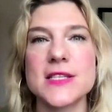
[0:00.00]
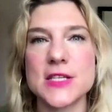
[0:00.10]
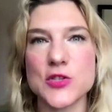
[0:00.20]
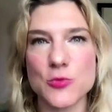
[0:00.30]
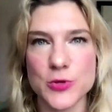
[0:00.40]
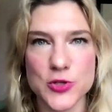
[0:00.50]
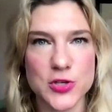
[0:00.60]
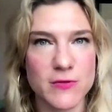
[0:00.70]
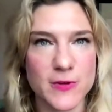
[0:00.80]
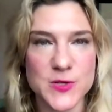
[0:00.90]

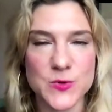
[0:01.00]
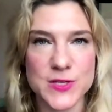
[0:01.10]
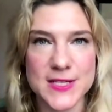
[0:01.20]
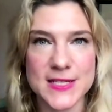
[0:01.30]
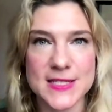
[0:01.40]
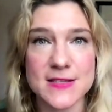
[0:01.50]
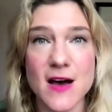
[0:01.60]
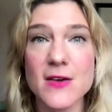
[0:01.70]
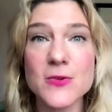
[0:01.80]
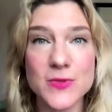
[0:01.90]
distribution of resources,
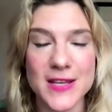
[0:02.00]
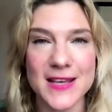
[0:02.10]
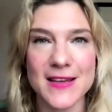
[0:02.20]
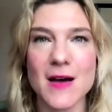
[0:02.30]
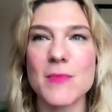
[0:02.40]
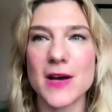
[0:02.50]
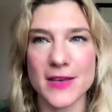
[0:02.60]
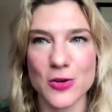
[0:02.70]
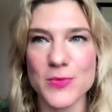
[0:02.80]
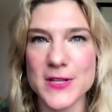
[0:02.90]
not only
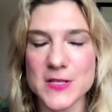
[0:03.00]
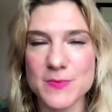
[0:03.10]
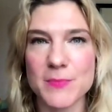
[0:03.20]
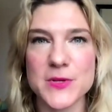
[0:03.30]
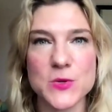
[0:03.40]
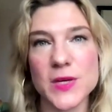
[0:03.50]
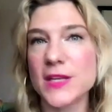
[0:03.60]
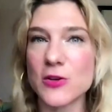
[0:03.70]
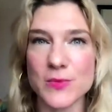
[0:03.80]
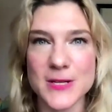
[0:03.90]
among humans, but
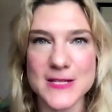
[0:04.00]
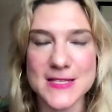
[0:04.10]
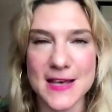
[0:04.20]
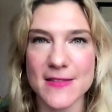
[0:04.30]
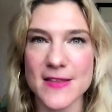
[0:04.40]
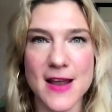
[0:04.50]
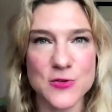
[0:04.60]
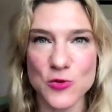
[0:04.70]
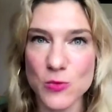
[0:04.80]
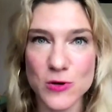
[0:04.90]
between humans and the
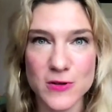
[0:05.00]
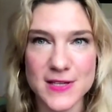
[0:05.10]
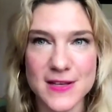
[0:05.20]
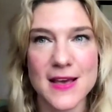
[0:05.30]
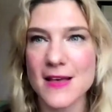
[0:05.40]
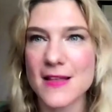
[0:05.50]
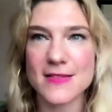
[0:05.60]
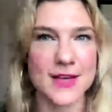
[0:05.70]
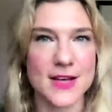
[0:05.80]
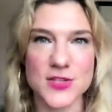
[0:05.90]
natural world.
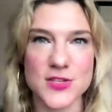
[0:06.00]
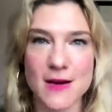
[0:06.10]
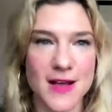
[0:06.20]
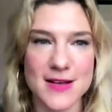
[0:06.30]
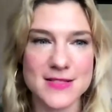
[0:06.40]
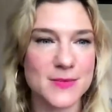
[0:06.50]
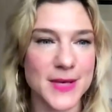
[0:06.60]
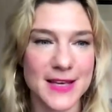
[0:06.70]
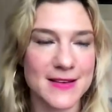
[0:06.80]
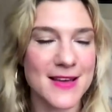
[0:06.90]
That's just how it has to
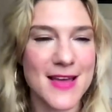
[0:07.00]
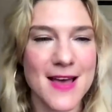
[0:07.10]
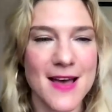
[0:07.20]
be.